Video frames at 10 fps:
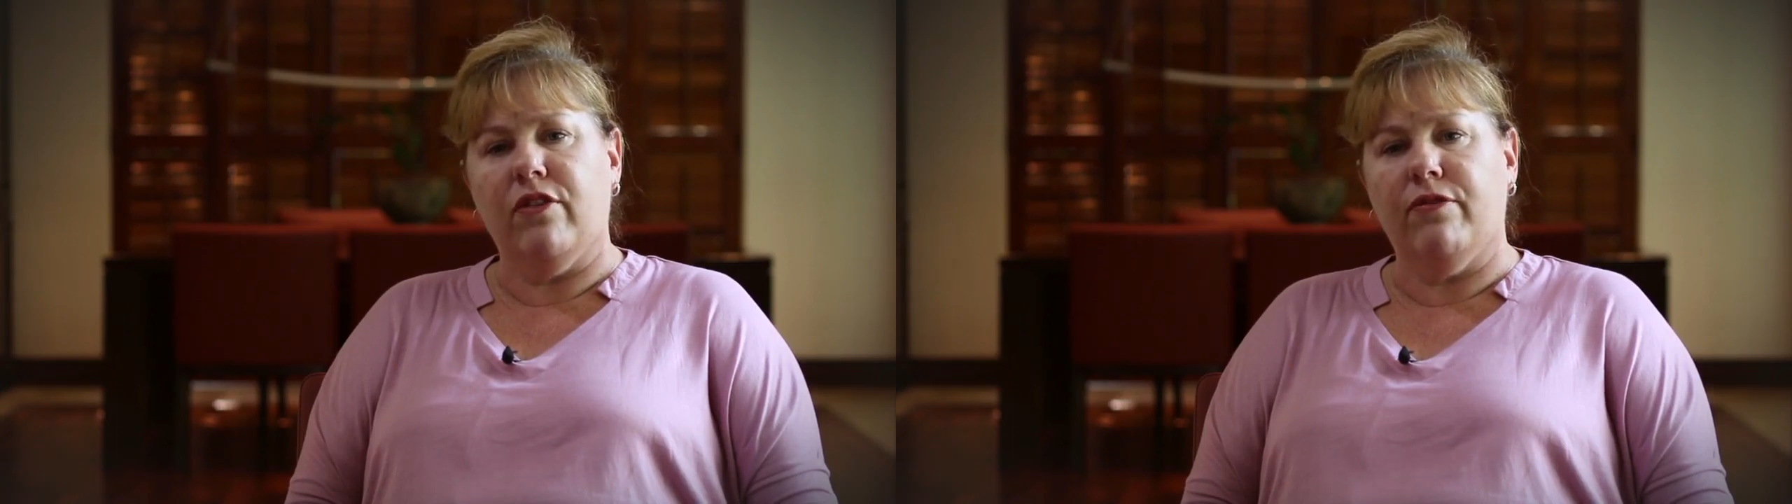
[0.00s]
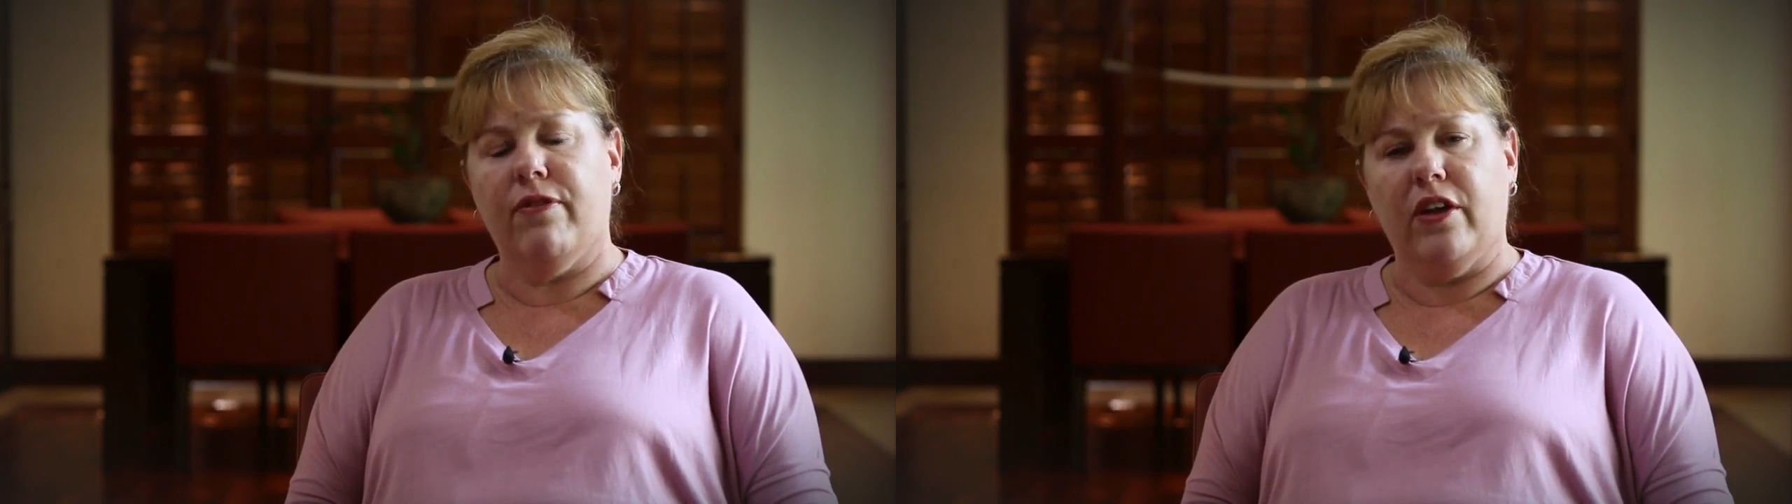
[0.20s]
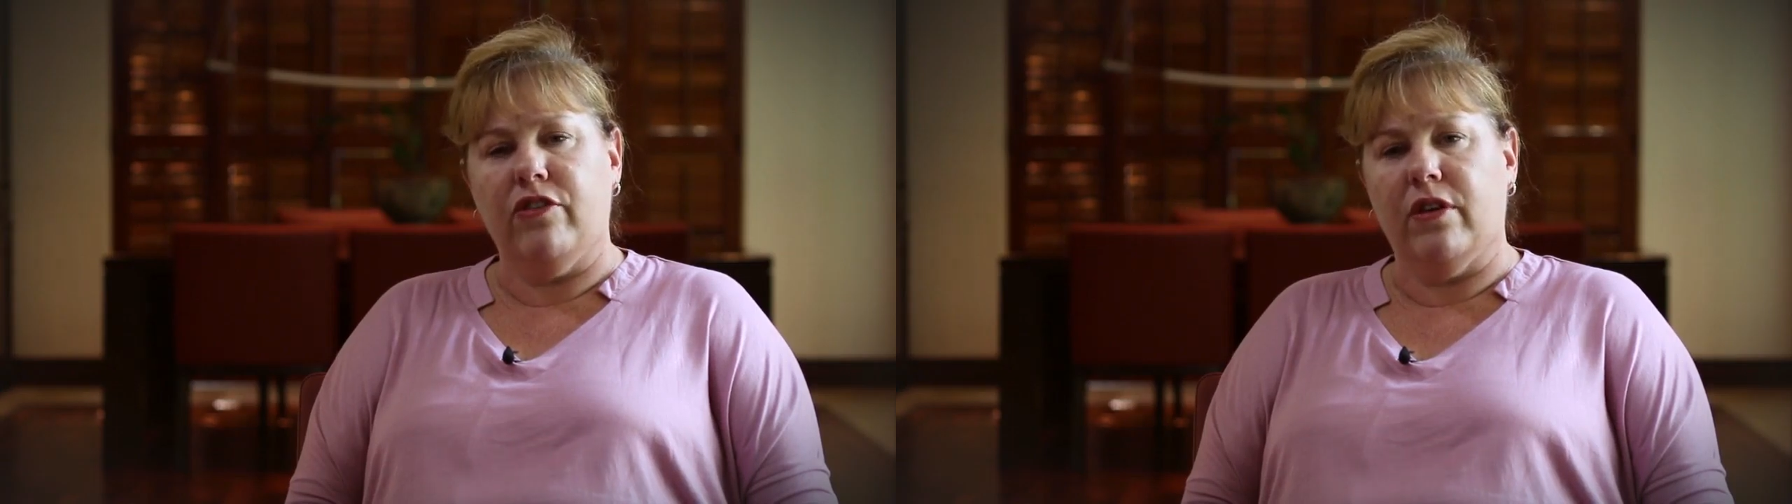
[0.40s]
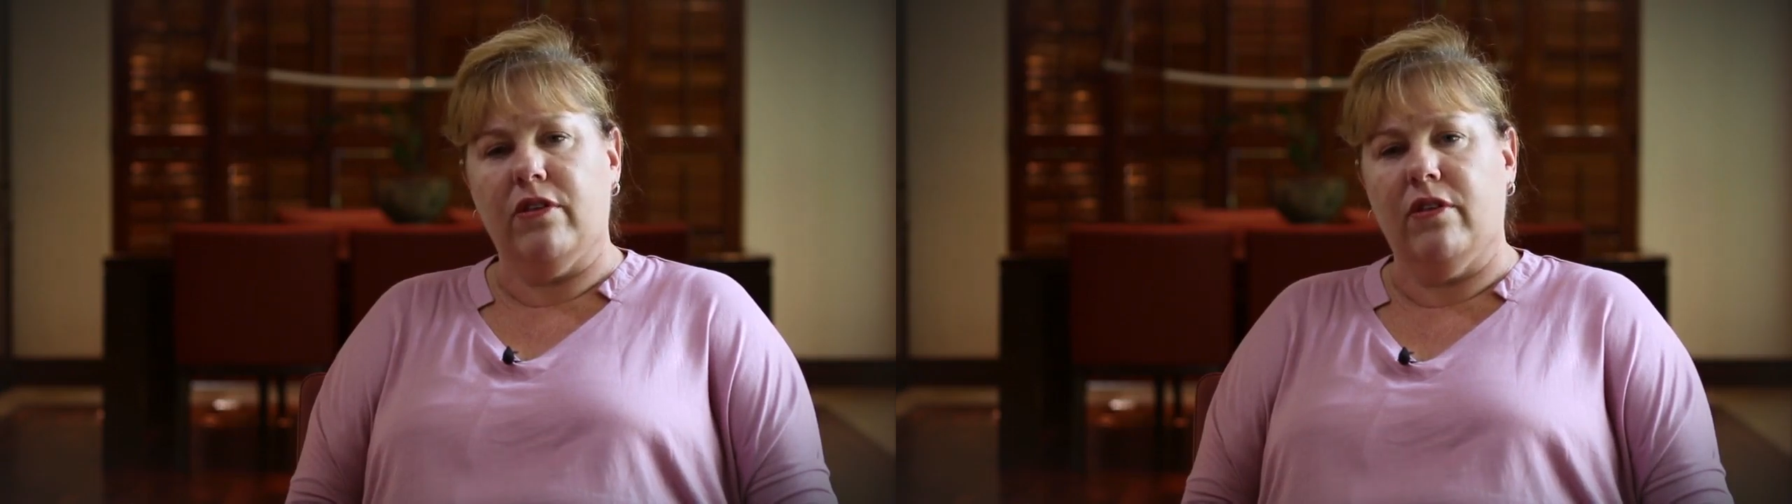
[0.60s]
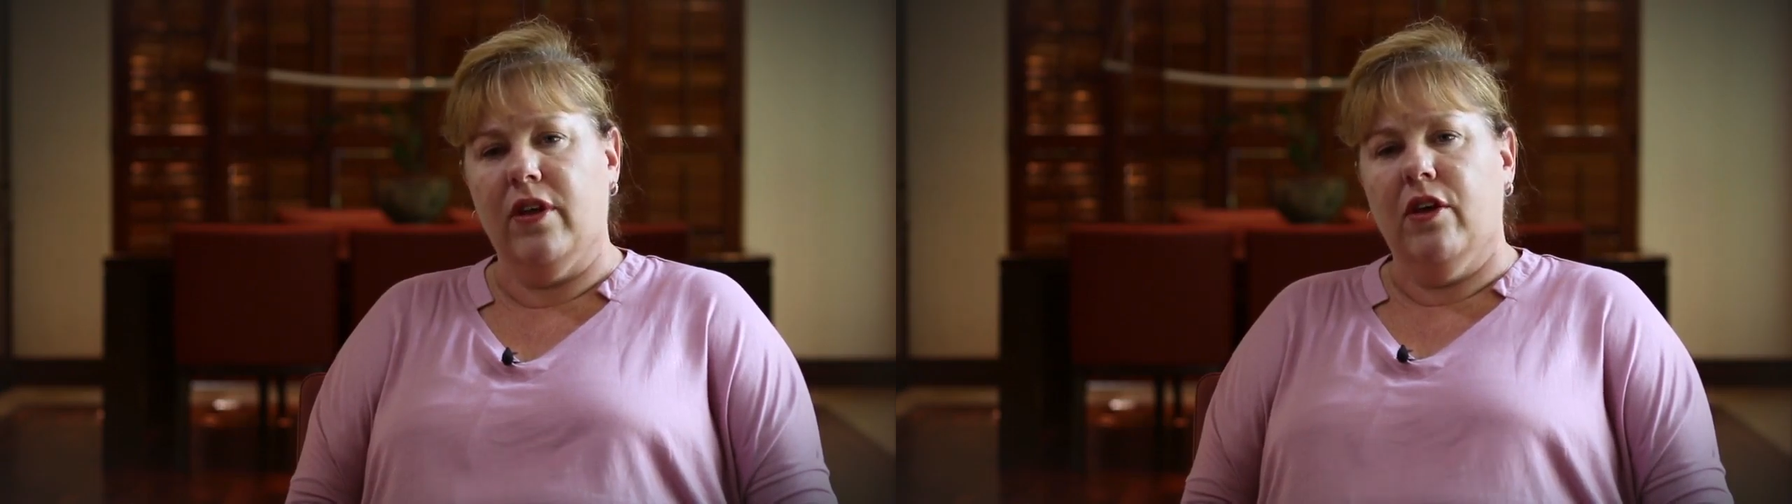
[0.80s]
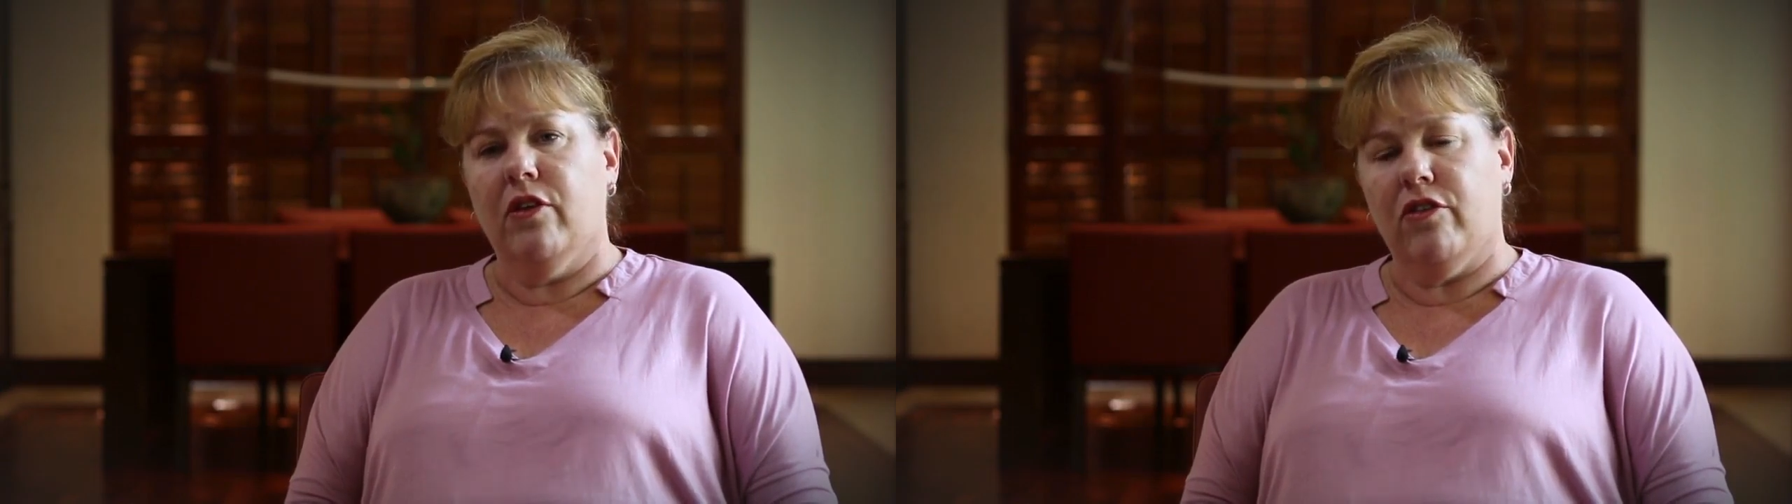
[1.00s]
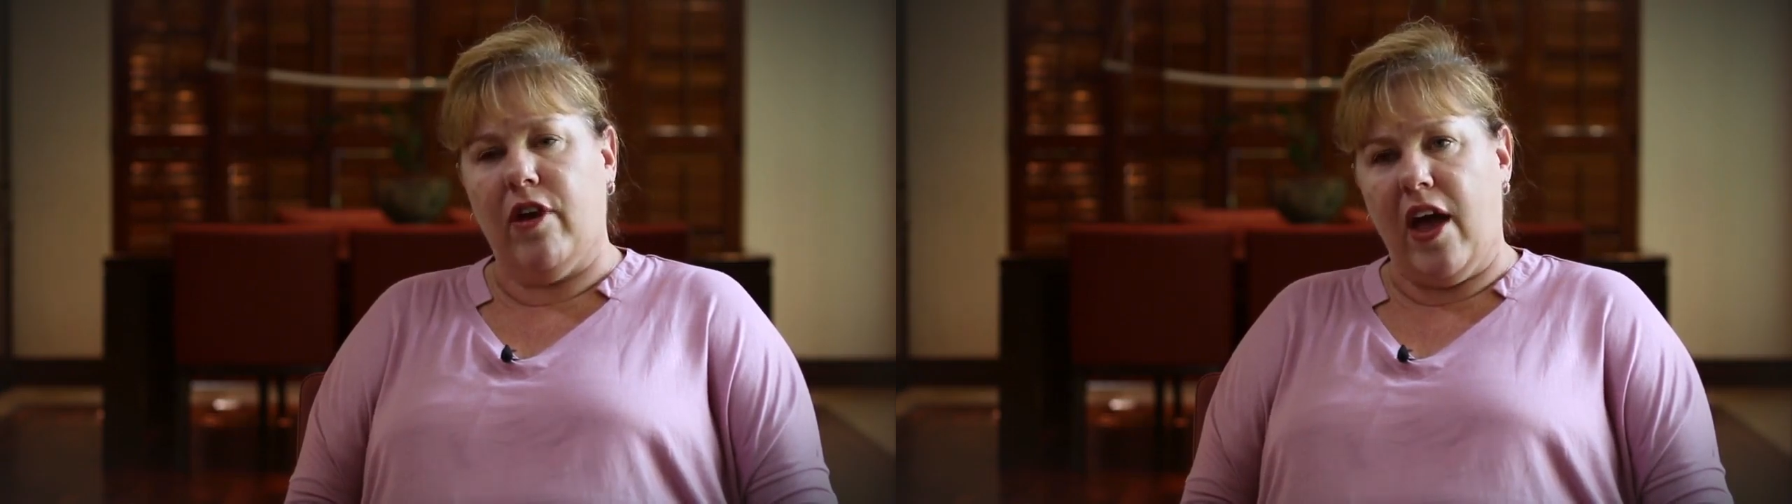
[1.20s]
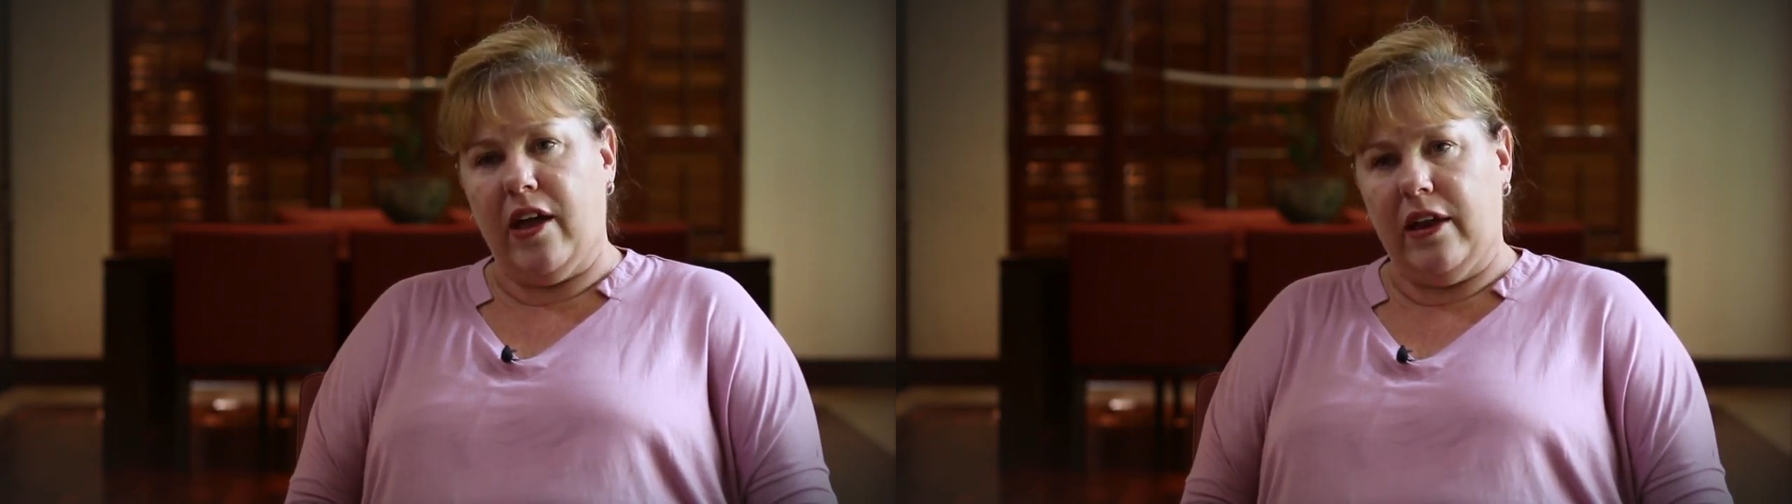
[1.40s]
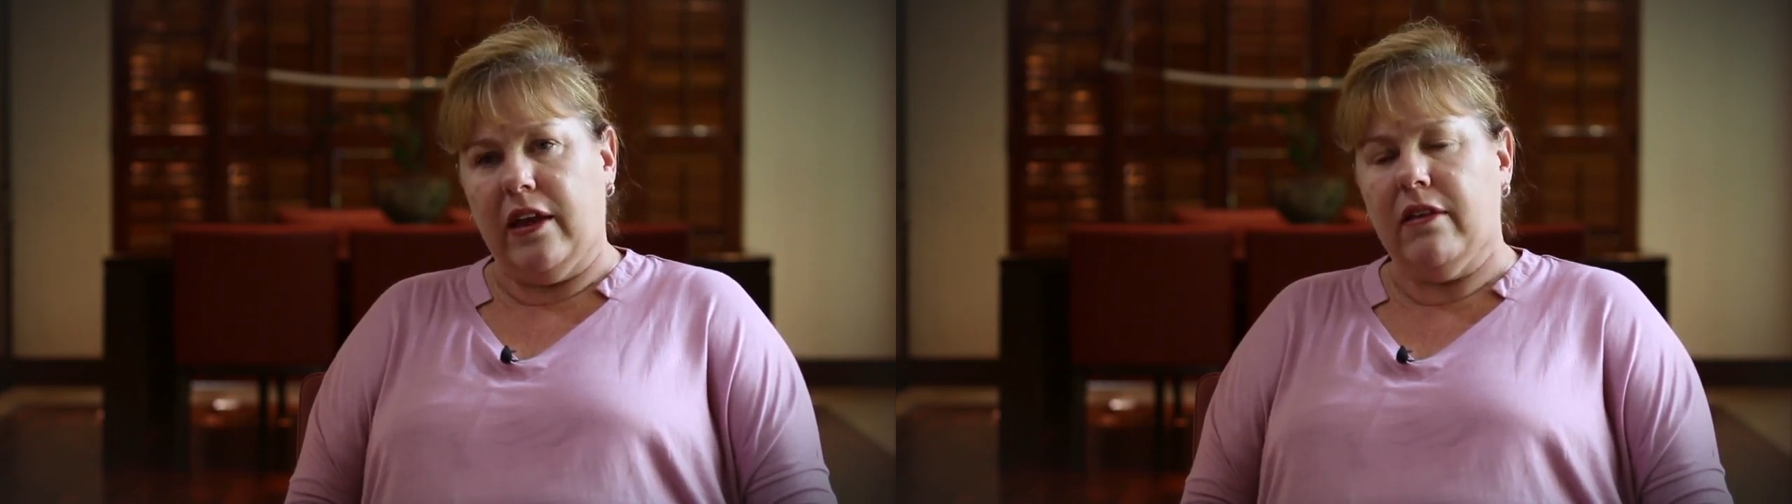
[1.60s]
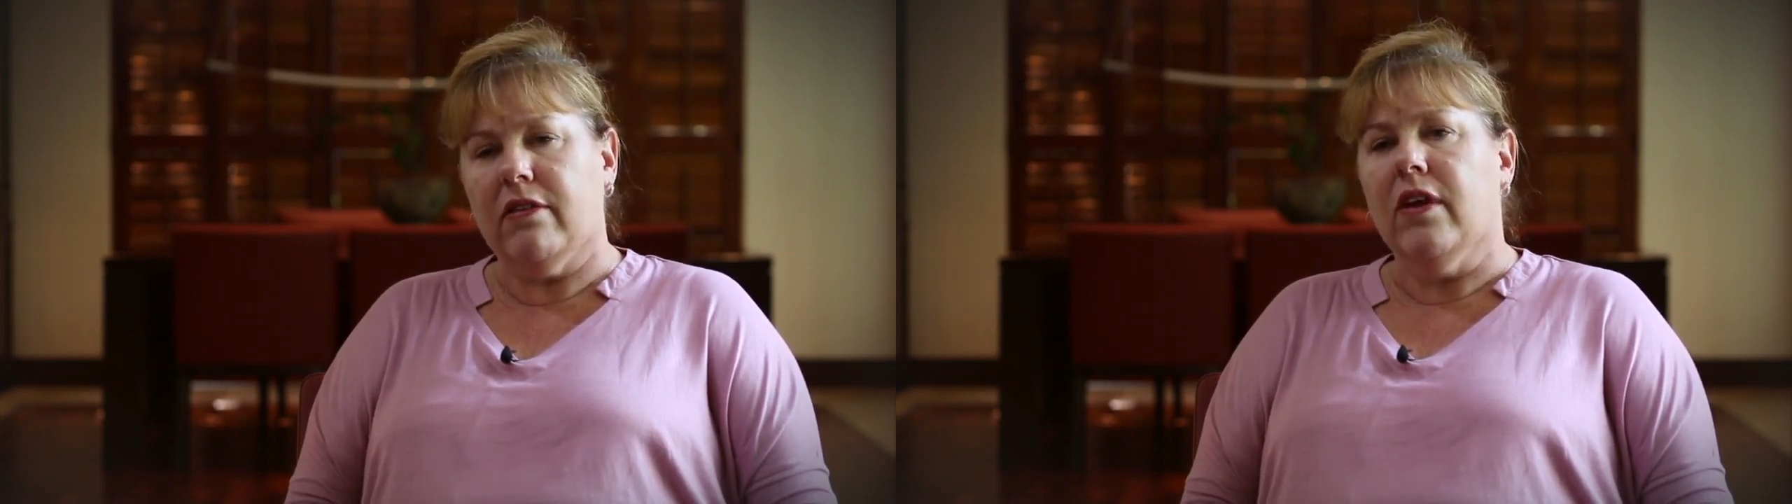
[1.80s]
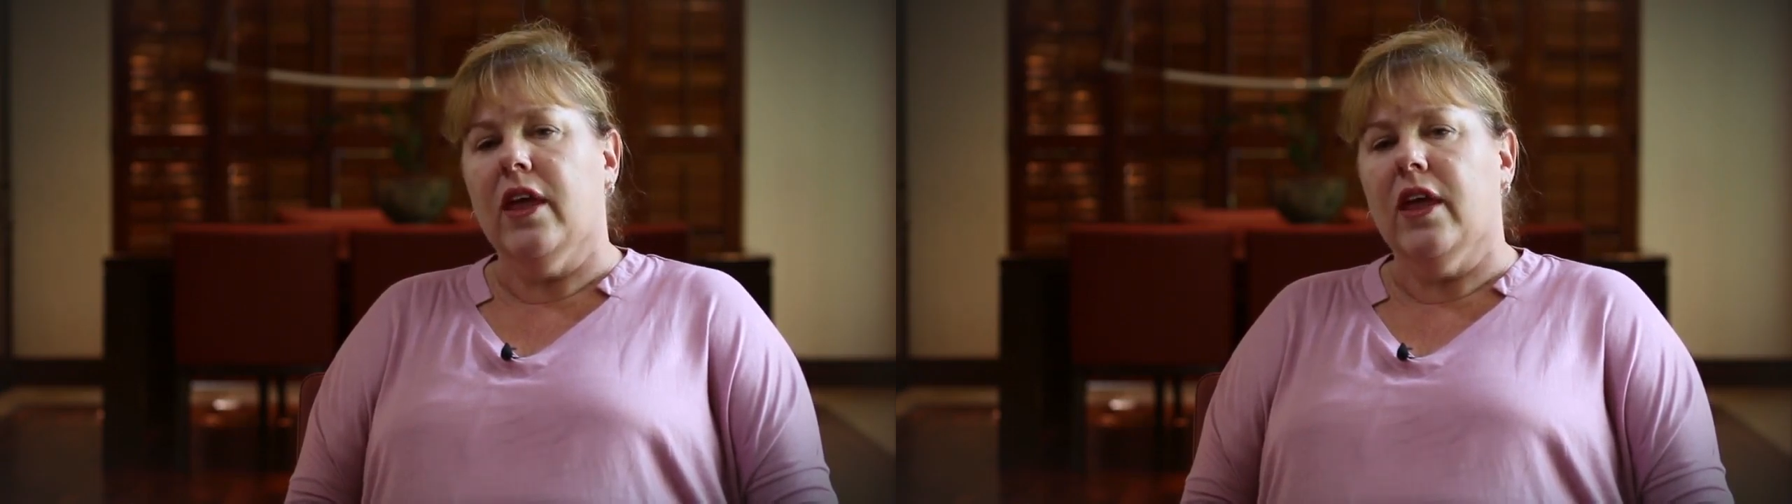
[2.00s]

to fudge it to our needs.